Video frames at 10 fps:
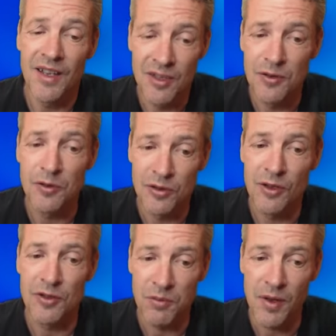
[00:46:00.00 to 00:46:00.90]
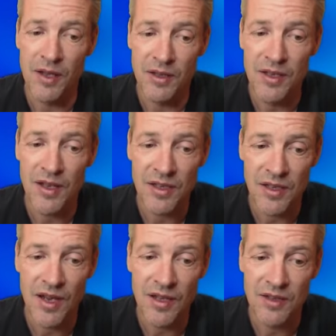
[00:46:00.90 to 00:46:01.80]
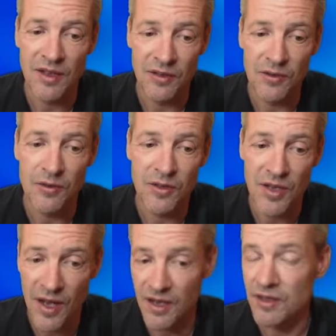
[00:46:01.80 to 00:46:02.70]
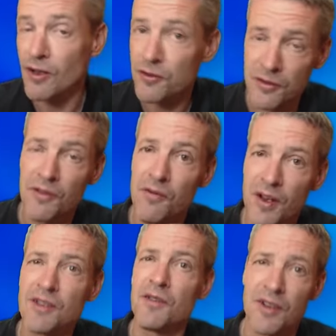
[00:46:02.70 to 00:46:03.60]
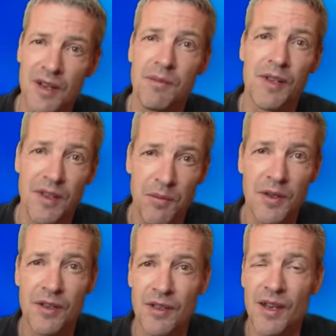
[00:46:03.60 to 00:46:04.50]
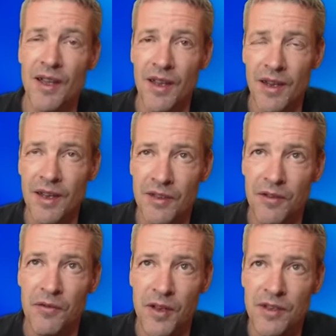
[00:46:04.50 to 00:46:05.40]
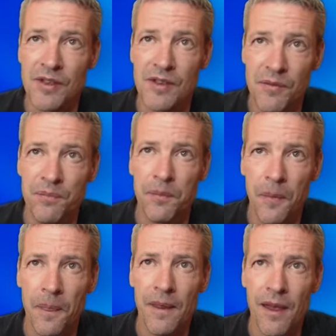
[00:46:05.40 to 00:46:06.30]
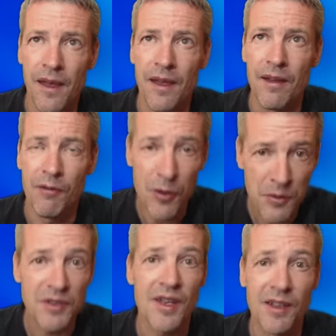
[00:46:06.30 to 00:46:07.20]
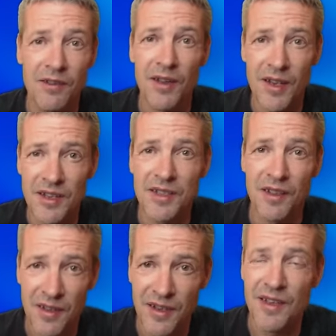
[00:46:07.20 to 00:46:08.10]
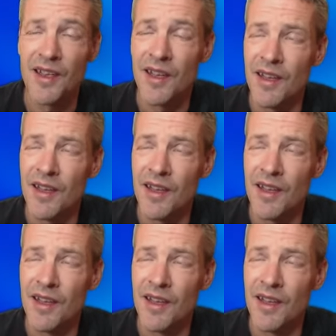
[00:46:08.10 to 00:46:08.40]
It's good to know this plan. King h8 and rook g8. Also in the French, for example, it appears. In the French Rubinstein variation, I think,